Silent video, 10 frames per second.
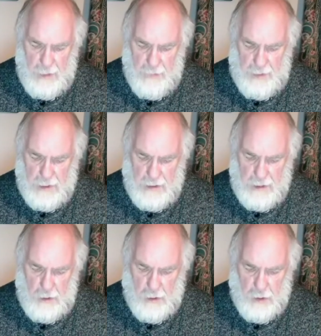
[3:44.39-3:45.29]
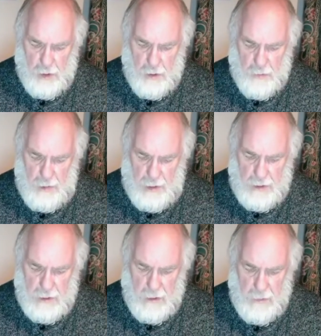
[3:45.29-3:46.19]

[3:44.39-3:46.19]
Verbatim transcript: then continue to do right,